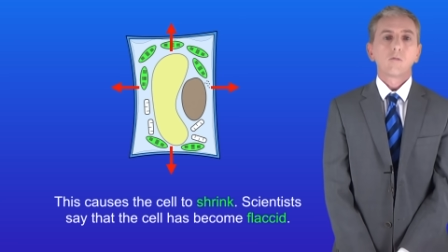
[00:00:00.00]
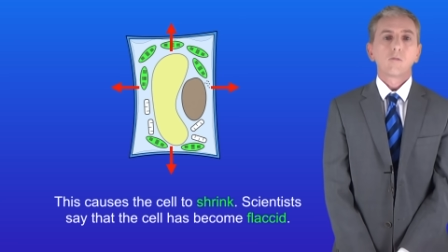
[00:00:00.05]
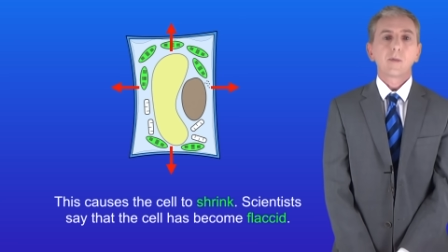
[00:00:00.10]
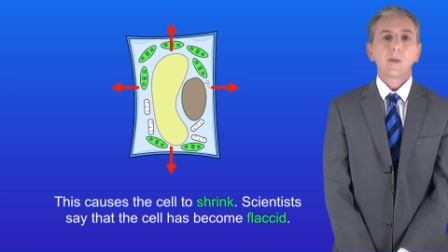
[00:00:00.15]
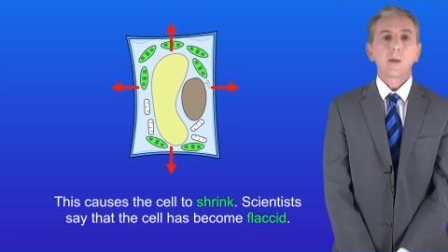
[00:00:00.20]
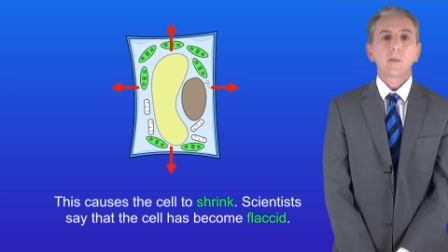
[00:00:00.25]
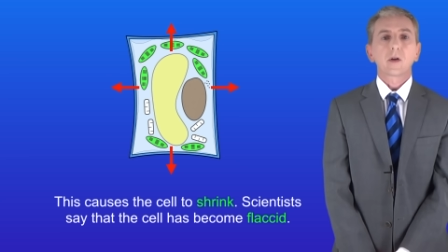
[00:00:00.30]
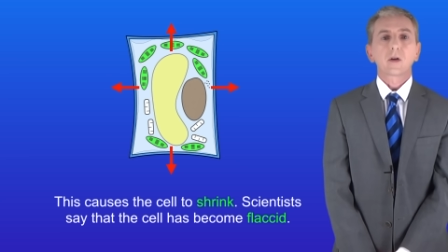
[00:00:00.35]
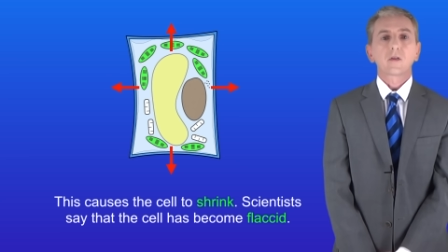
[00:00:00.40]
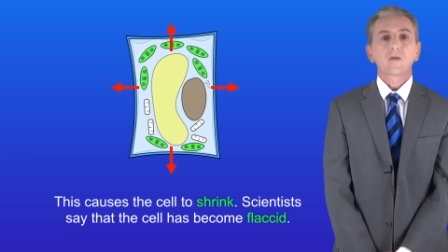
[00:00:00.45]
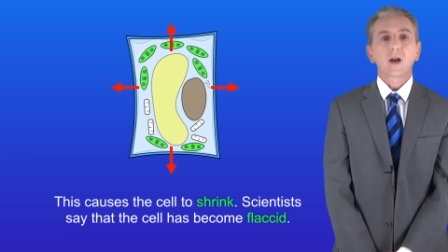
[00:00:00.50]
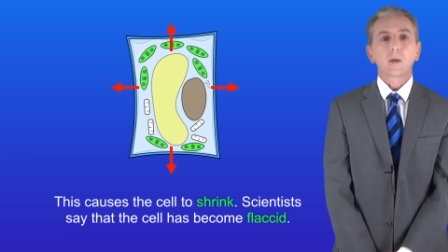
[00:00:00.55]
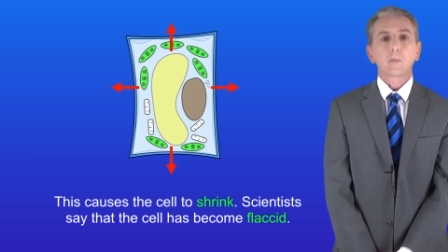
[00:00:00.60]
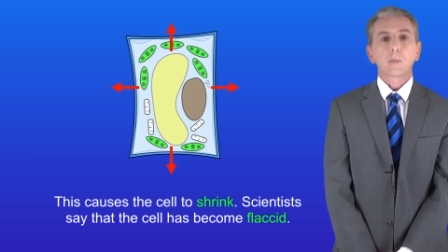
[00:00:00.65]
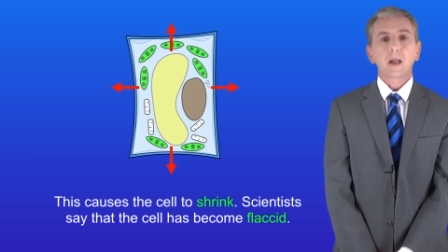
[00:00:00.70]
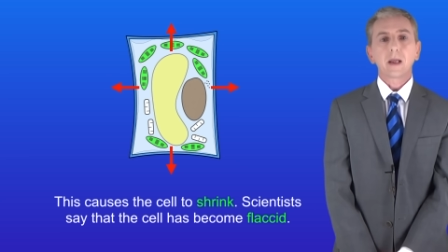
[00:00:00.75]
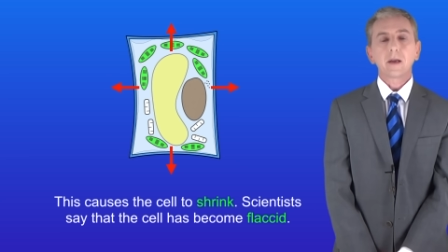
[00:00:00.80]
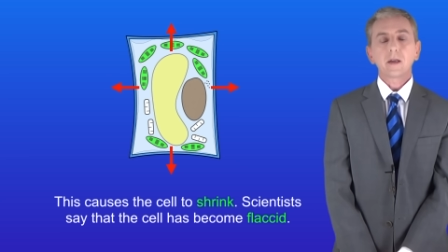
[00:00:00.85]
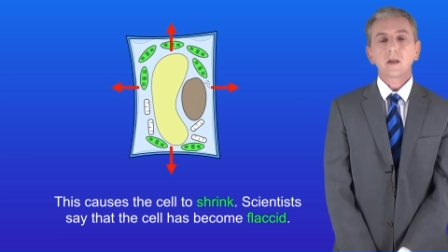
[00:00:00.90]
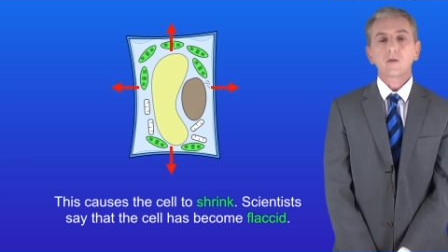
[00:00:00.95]
Remember, you'll find
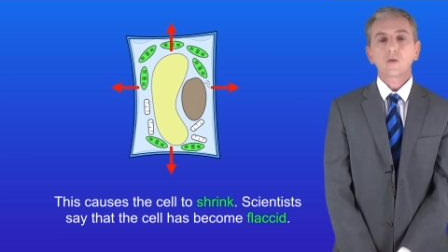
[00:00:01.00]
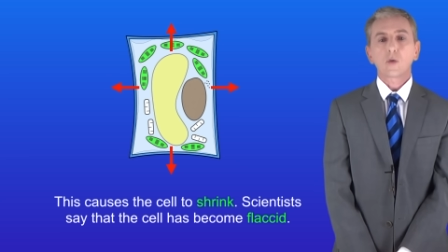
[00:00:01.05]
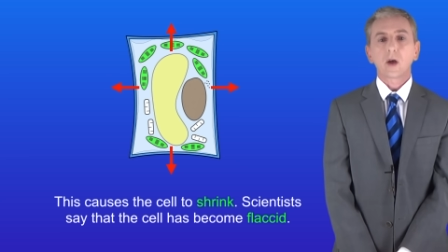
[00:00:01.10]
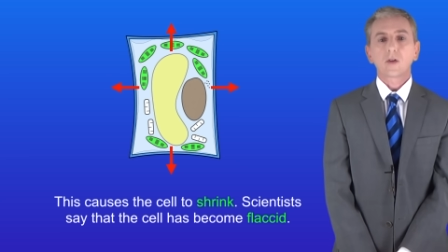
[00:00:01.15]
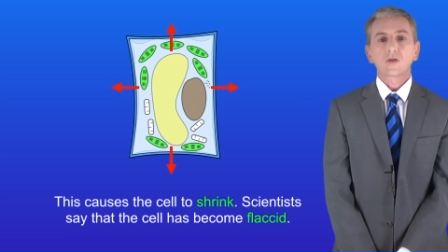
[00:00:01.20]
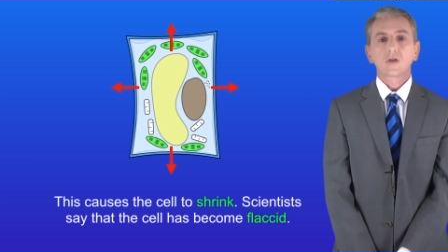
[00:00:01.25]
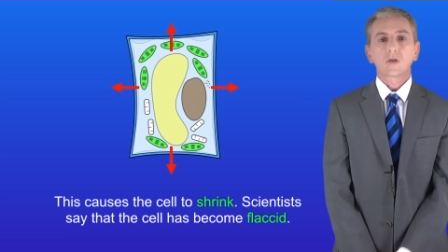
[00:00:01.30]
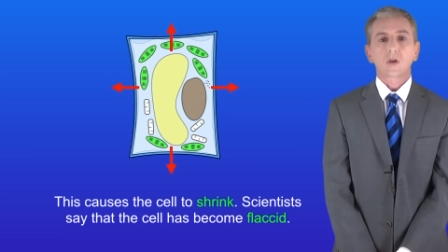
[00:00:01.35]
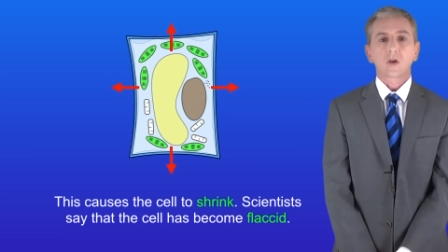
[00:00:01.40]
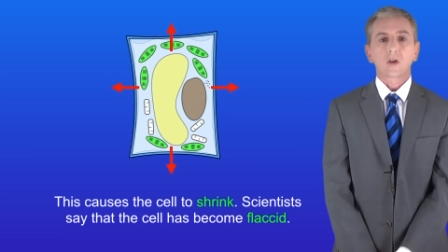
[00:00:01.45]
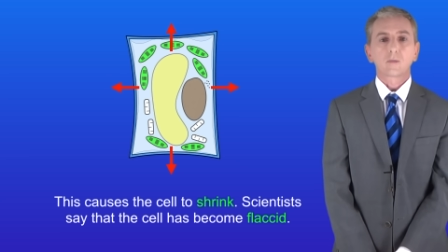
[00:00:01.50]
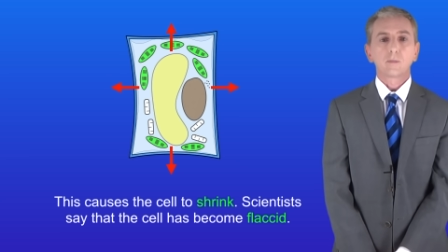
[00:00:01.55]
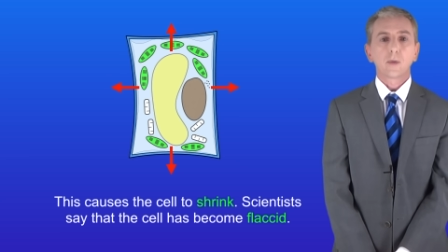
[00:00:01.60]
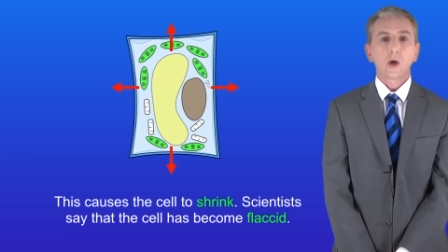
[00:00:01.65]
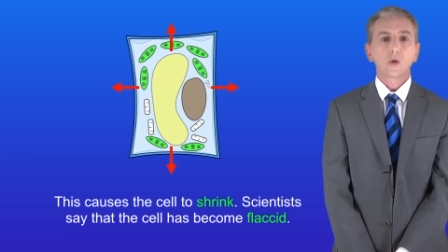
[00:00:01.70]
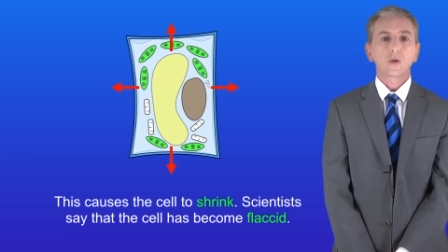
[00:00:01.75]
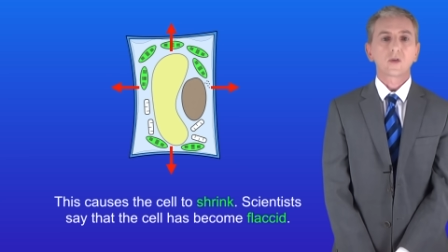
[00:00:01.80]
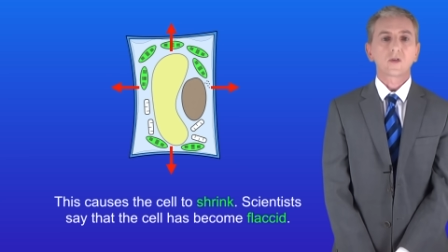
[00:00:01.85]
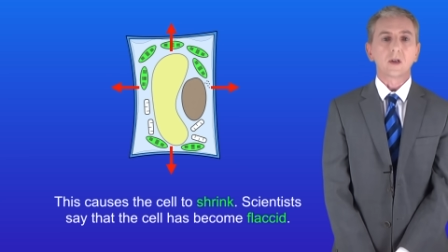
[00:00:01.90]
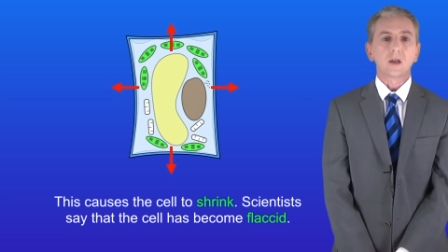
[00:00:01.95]
plenty of questions on
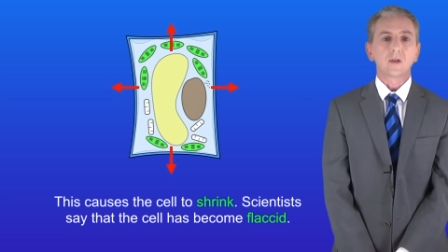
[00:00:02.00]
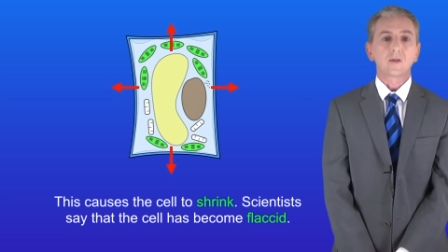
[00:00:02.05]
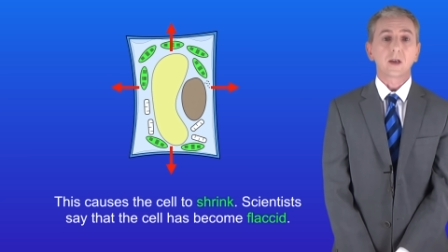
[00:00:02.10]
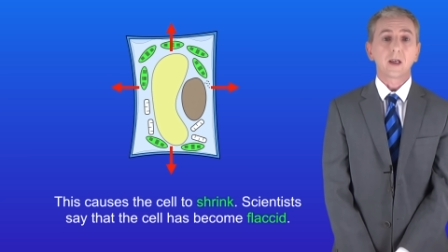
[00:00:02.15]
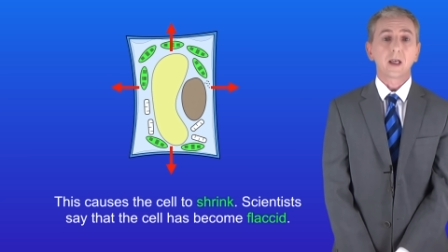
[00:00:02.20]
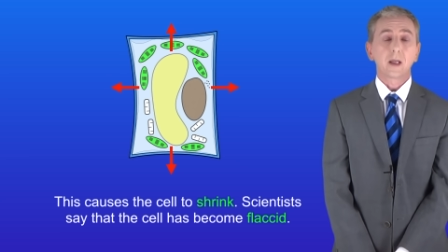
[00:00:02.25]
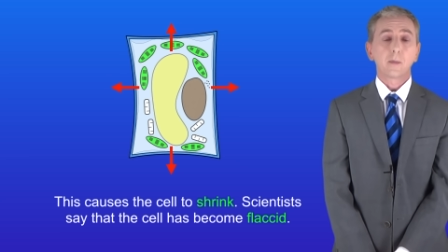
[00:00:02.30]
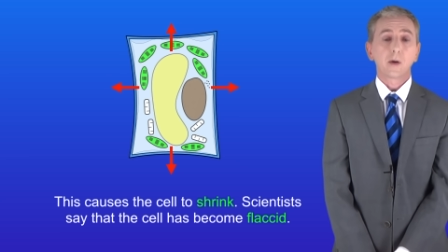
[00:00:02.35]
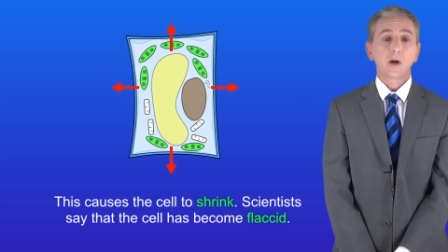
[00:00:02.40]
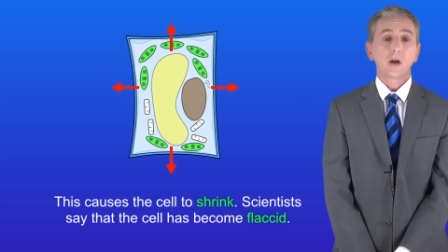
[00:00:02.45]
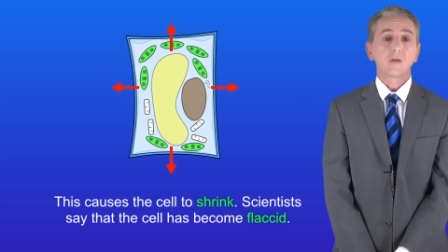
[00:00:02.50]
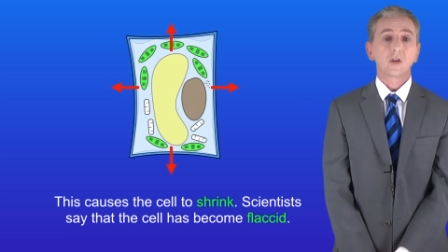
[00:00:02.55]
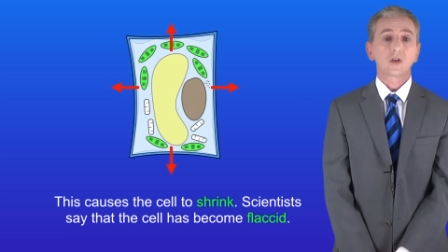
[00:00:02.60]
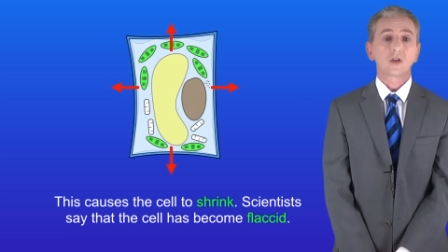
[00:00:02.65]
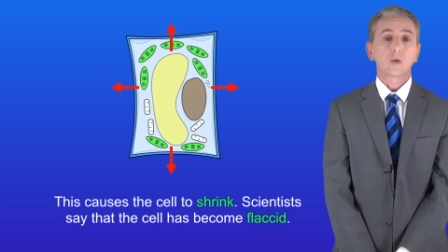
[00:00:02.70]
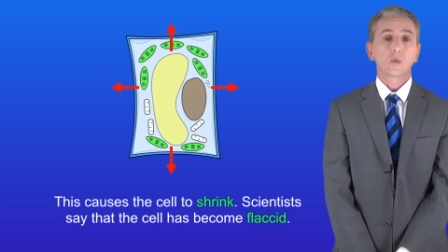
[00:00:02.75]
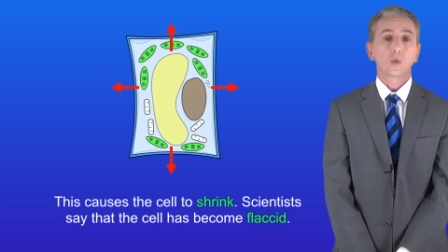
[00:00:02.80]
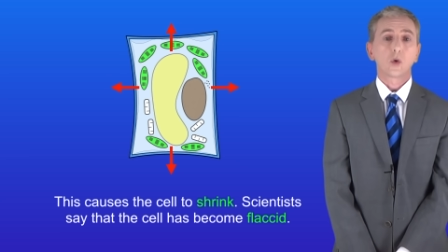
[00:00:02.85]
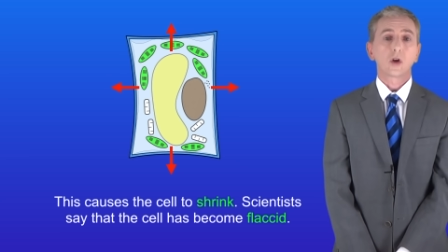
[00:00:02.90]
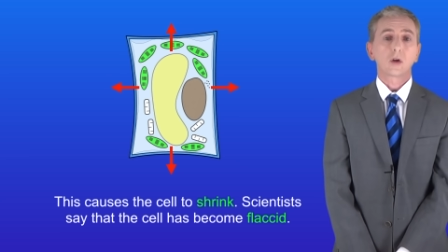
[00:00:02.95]
osmosis in my
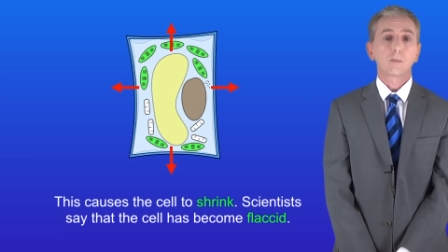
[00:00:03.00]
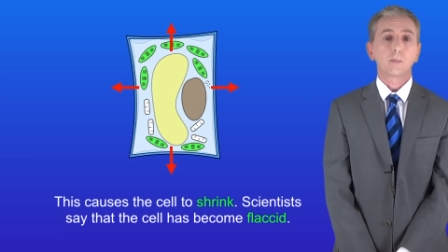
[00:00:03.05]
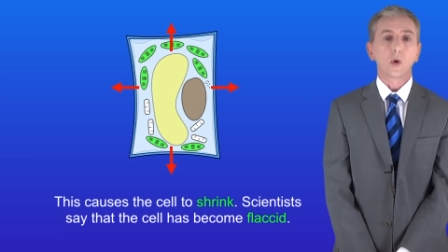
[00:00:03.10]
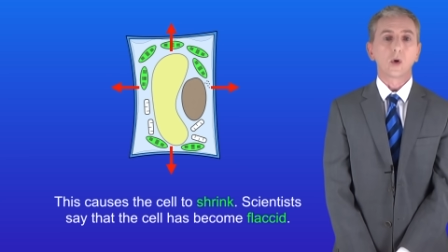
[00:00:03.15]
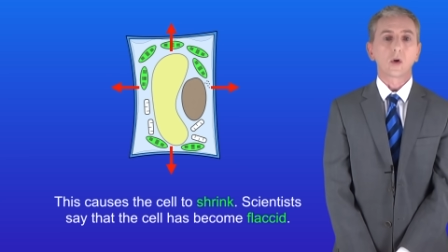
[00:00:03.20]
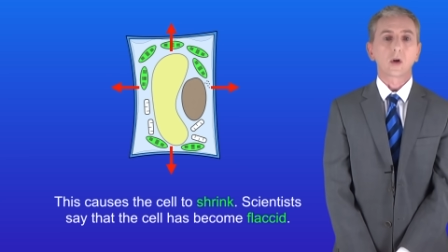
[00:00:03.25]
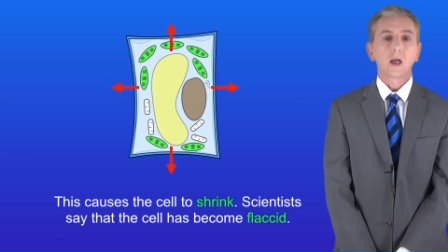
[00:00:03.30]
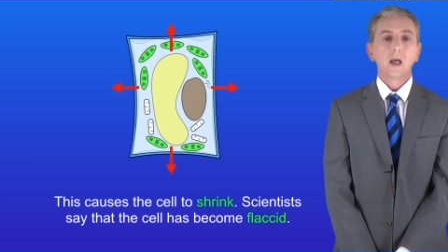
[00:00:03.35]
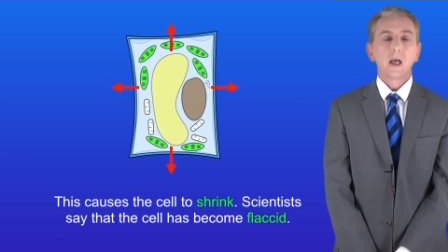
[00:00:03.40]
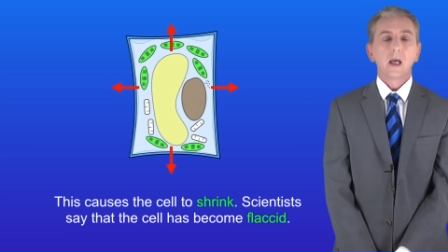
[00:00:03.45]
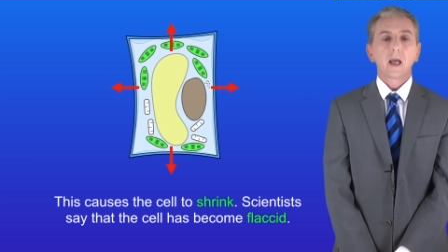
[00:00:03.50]
revision workbook,